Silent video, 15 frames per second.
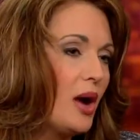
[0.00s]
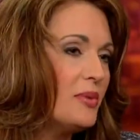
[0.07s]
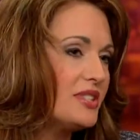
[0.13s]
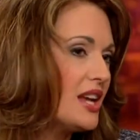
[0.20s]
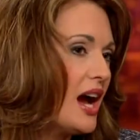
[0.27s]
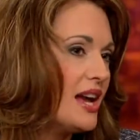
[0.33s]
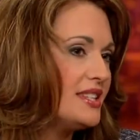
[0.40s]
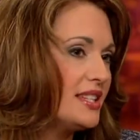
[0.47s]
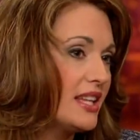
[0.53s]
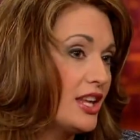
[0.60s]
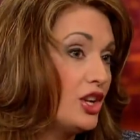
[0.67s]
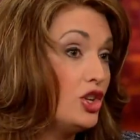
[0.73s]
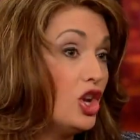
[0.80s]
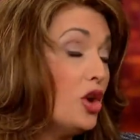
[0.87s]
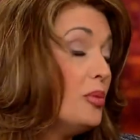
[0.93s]
I was
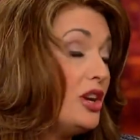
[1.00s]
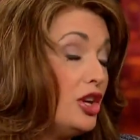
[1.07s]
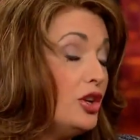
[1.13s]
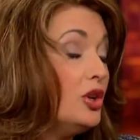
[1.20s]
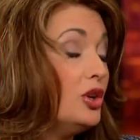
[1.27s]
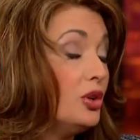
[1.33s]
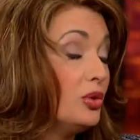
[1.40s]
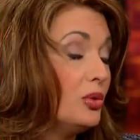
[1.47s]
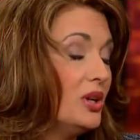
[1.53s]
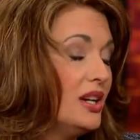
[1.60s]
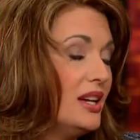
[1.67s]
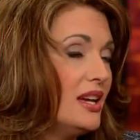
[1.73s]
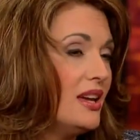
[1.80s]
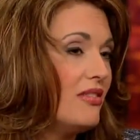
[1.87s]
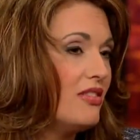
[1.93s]
isolated. Nobody knew
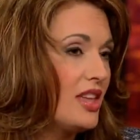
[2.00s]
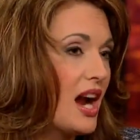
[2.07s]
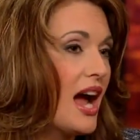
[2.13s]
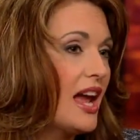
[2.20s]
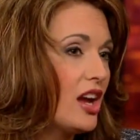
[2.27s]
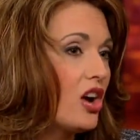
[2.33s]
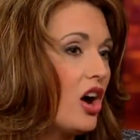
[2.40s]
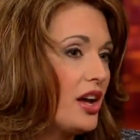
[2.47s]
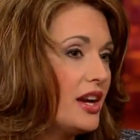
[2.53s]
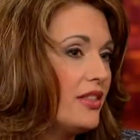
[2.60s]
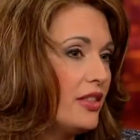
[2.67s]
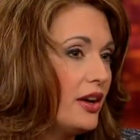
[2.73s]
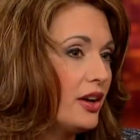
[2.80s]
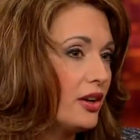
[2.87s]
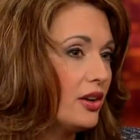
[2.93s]
that I had gone in
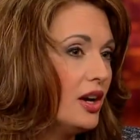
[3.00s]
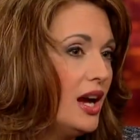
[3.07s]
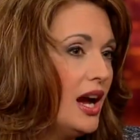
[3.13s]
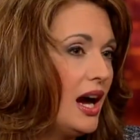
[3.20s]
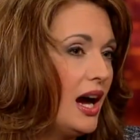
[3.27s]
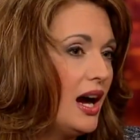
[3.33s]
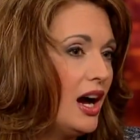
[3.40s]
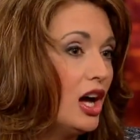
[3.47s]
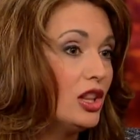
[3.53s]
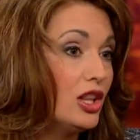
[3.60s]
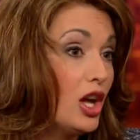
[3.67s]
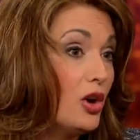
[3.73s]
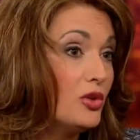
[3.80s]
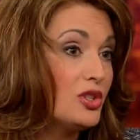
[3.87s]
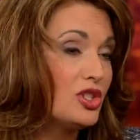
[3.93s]
there
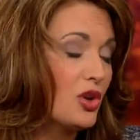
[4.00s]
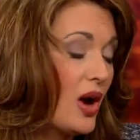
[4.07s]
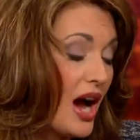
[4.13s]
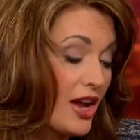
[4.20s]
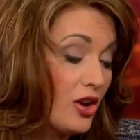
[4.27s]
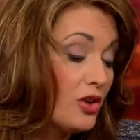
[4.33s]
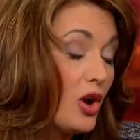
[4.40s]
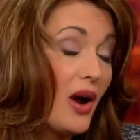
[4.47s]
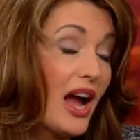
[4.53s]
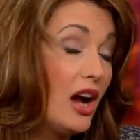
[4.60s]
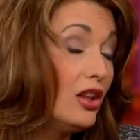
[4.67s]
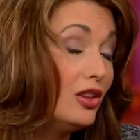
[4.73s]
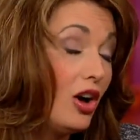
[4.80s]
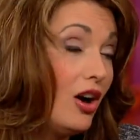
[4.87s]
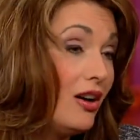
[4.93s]
alone. So I don't know
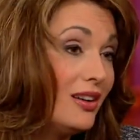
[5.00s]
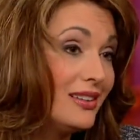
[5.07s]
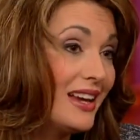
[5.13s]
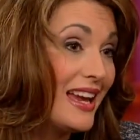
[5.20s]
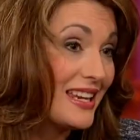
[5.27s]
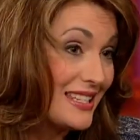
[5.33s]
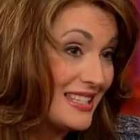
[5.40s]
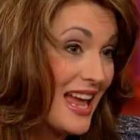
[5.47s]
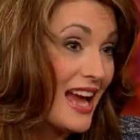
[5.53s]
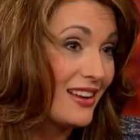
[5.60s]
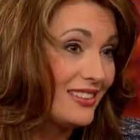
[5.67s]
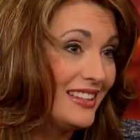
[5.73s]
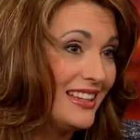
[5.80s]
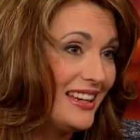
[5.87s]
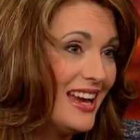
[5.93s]
how long
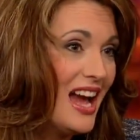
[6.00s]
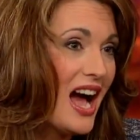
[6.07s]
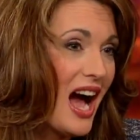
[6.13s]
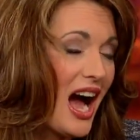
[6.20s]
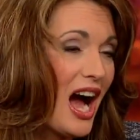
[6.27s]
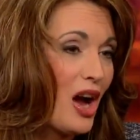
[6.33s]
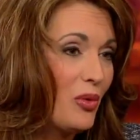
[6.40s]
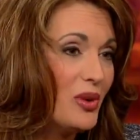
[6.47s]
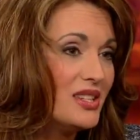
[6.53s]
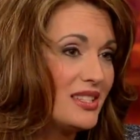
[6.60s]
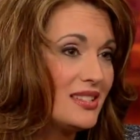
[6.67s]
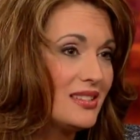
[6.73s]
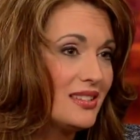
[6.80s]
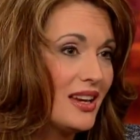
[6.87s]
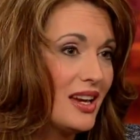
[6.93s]
exactly I
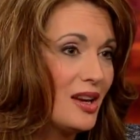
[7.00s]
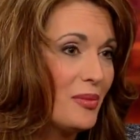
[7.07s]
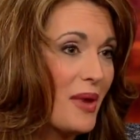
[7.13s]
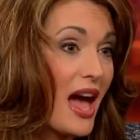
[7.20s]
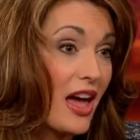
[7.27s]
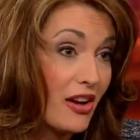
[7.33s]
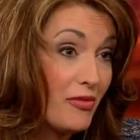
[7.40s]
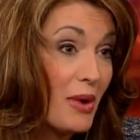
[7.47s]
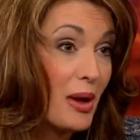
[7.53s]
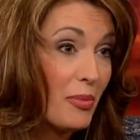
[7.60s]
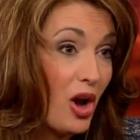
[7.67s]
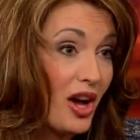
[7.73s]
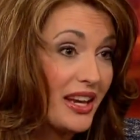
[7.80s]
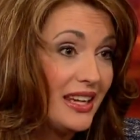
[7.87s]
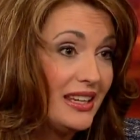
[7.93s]
was out of my
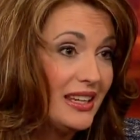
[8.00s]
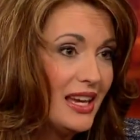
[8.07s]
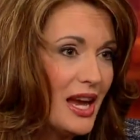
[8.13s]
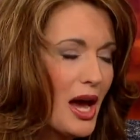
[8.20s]
body,